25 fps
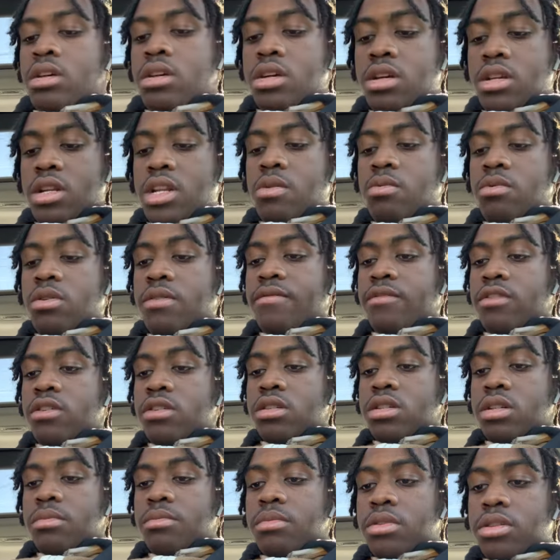And I want
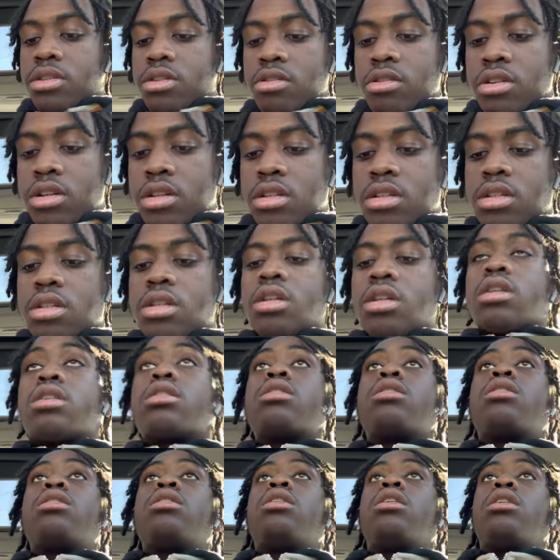verse number 36.
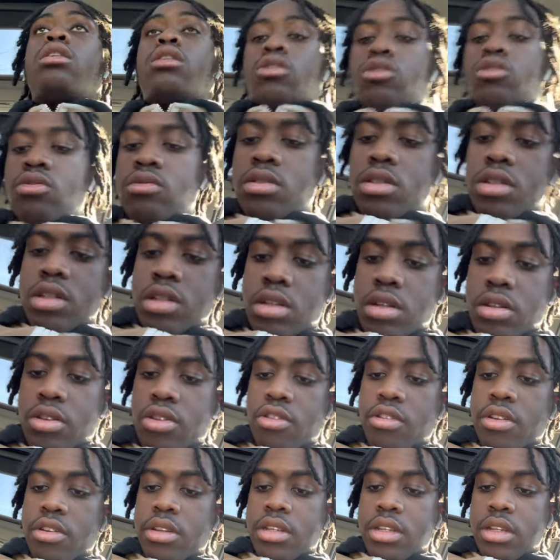Luke 6 and
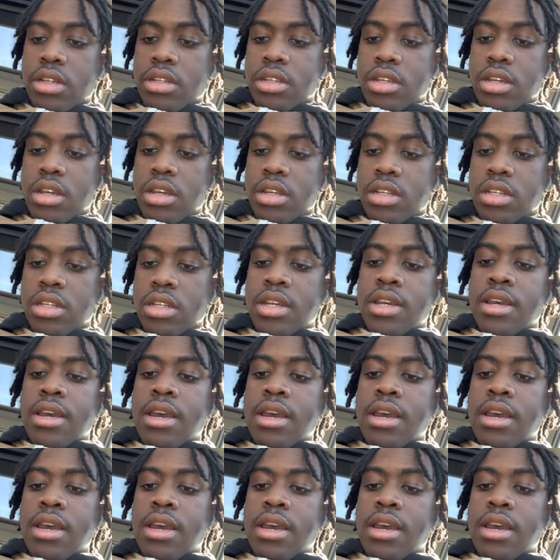36 says,